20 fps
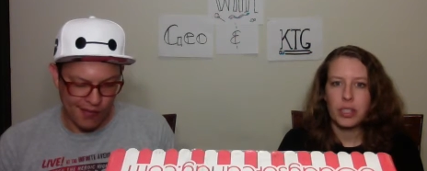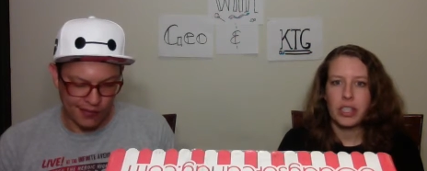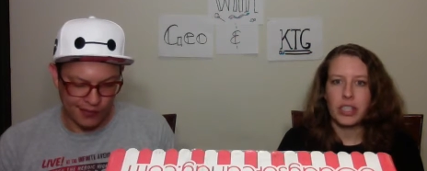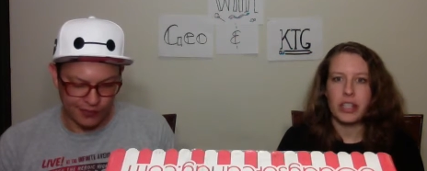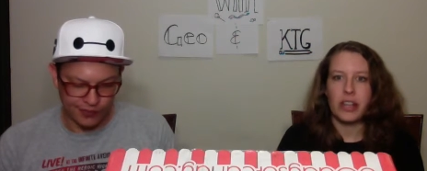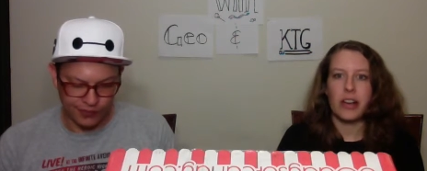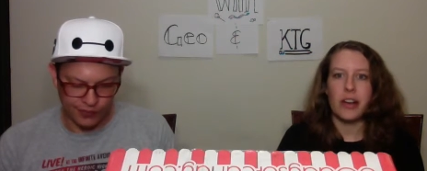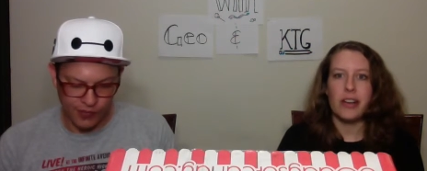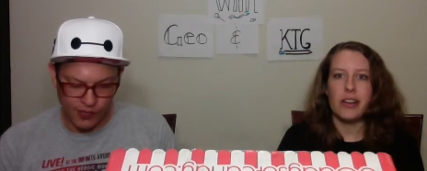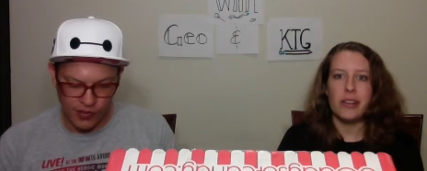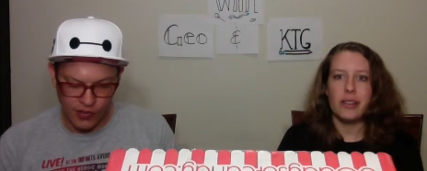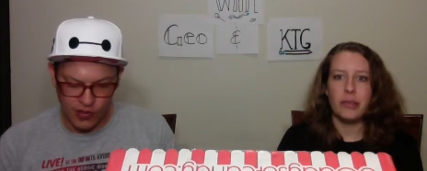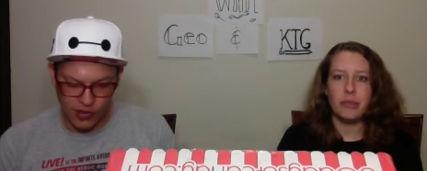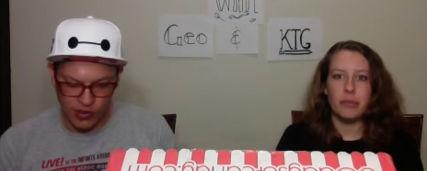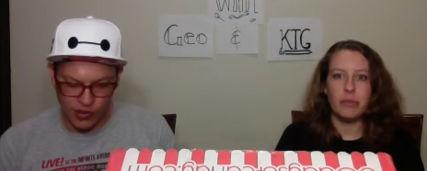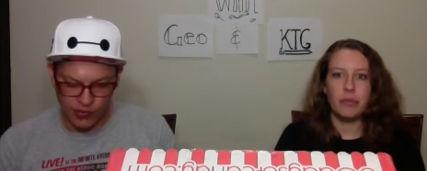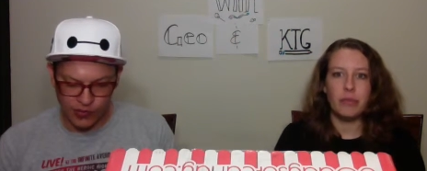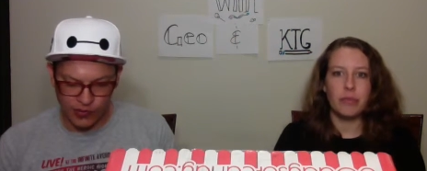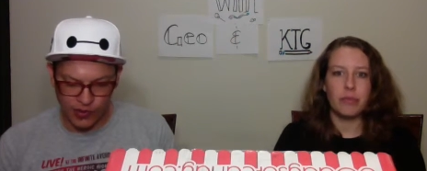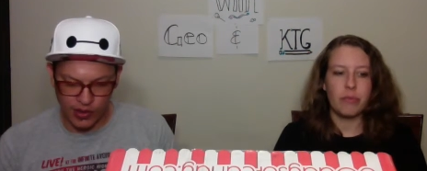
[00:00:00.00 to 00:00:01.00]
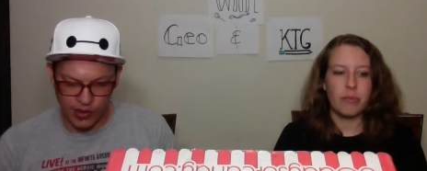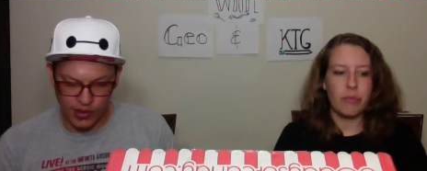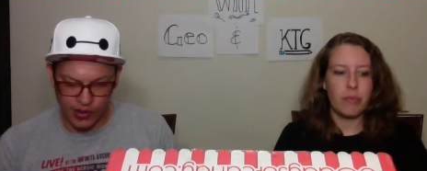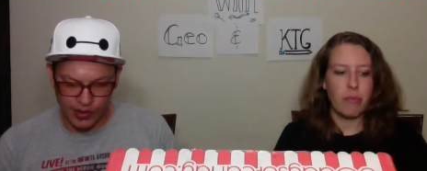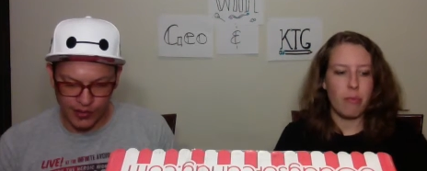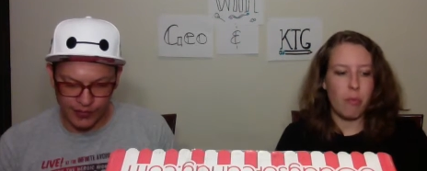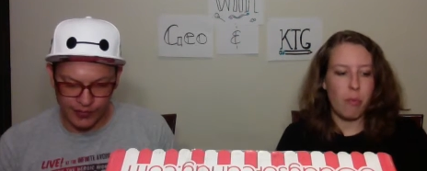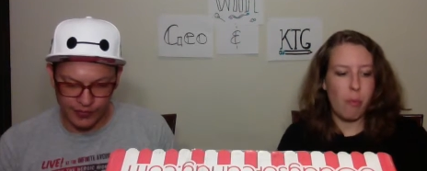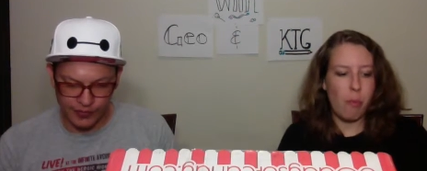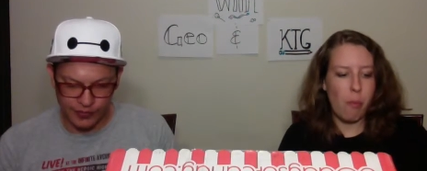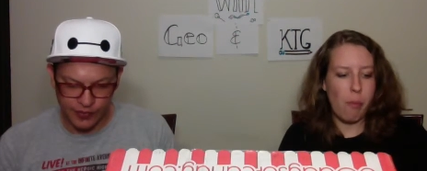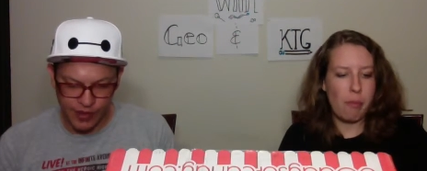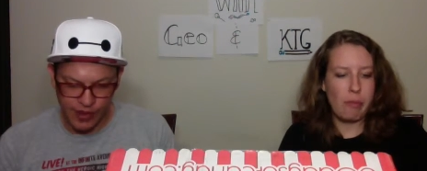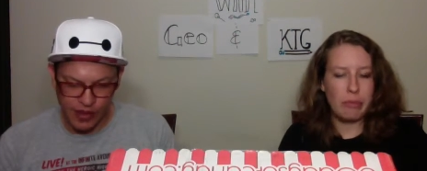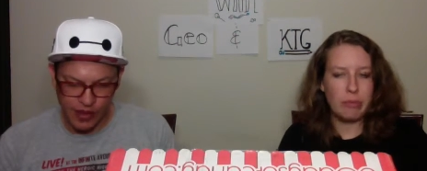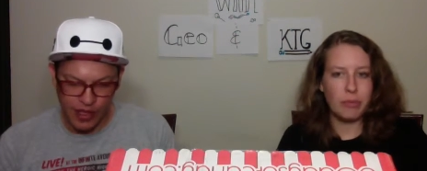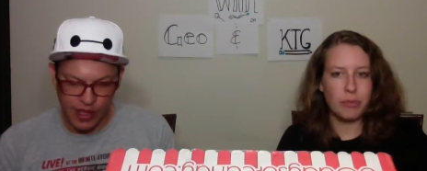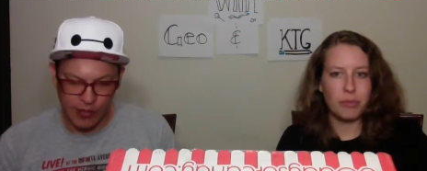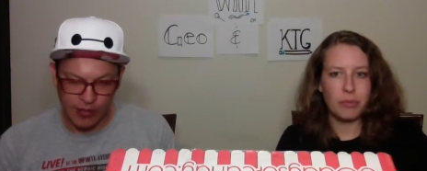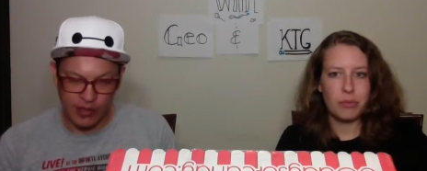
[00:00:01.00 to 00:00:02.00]
Speaker 1: Yeah. So far,
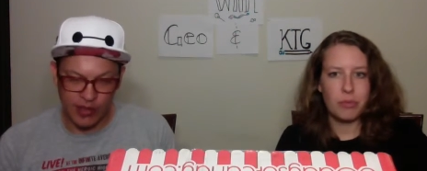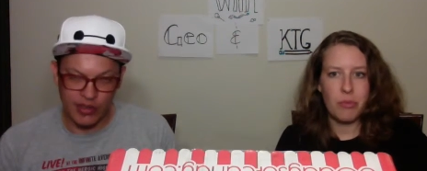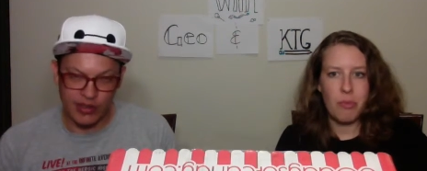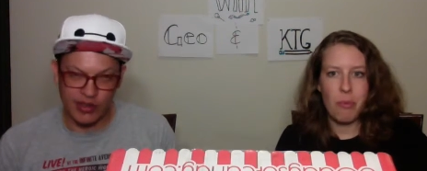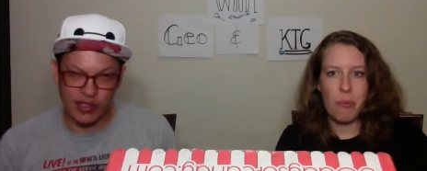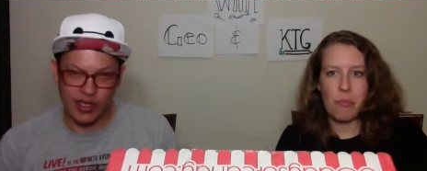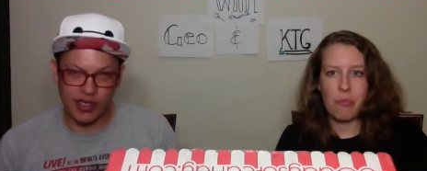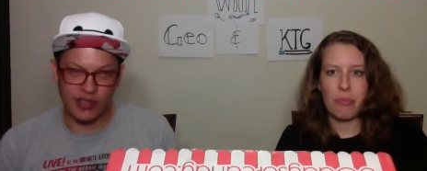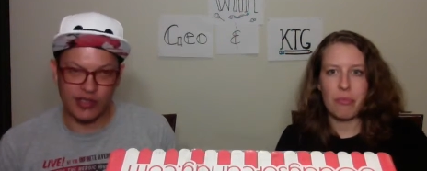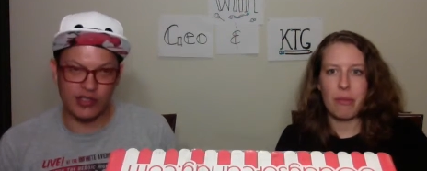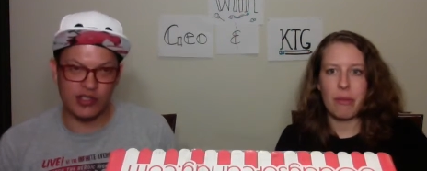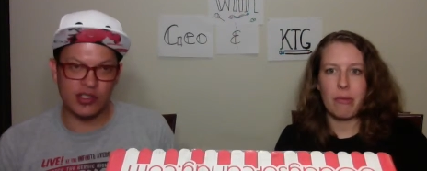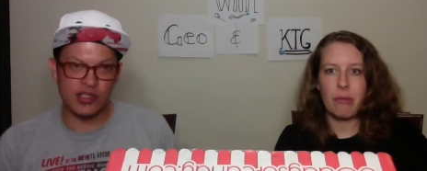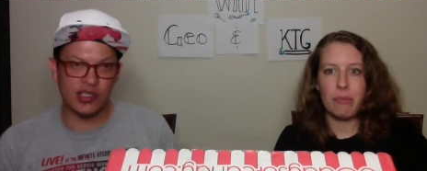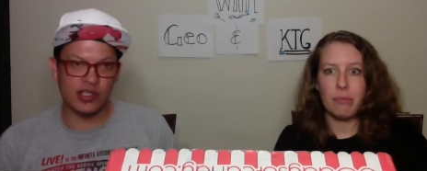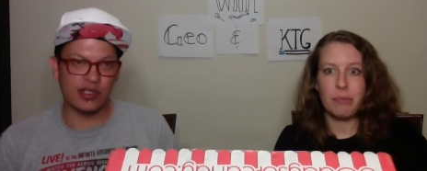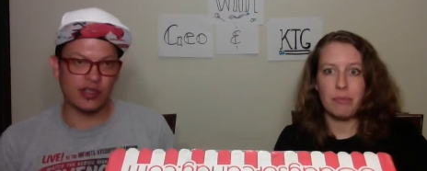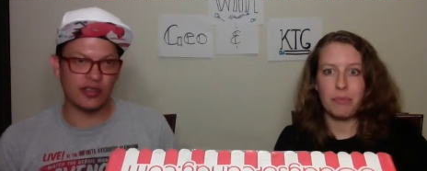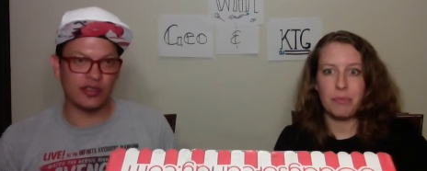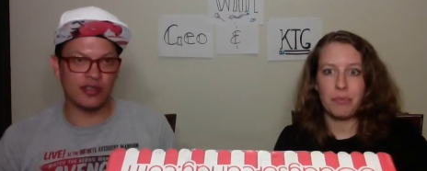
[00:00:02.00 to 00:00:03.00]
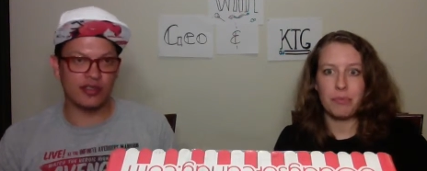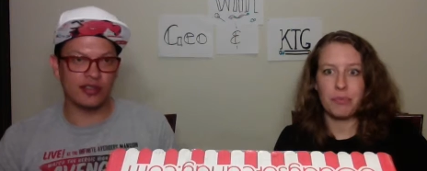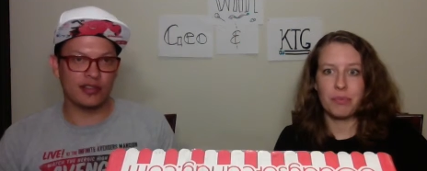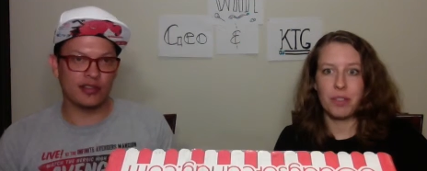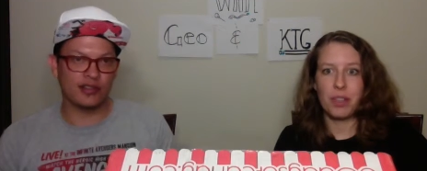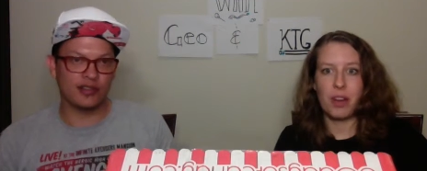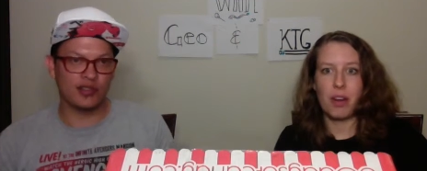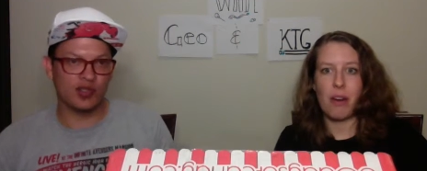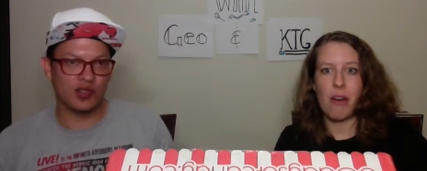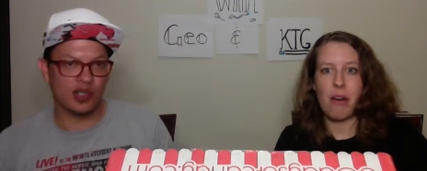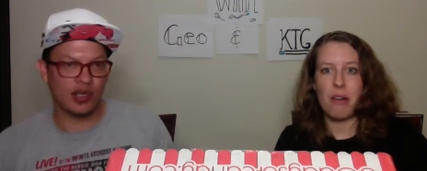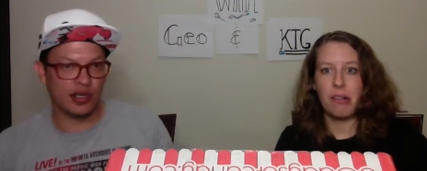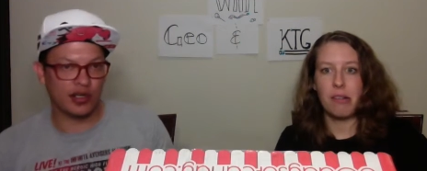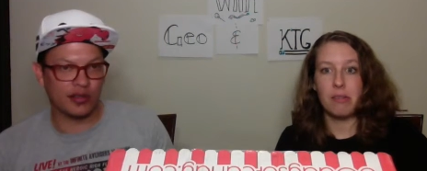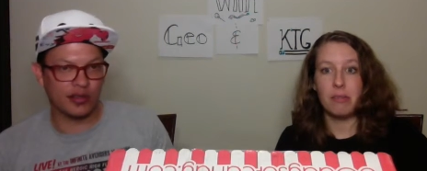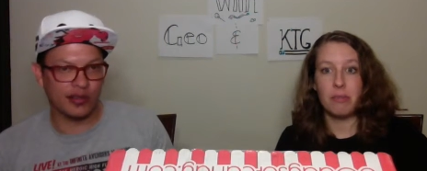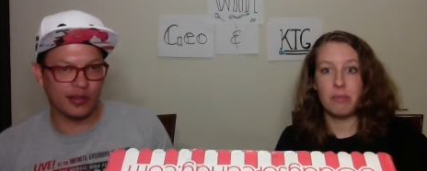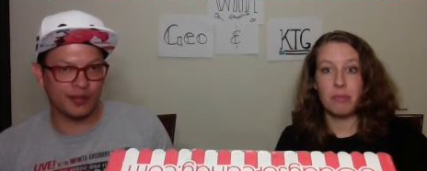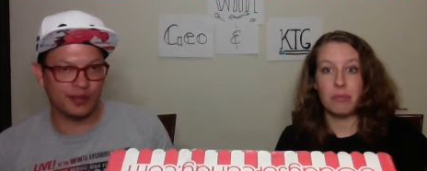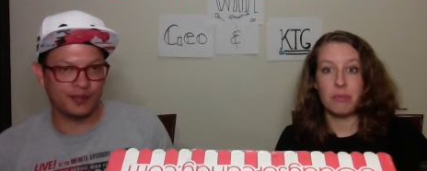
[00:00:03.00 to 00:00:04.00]
I mean, it's kind of cheating because it's
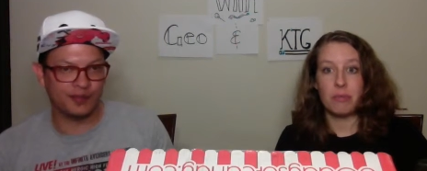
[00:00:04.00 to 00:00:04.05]
chocolate.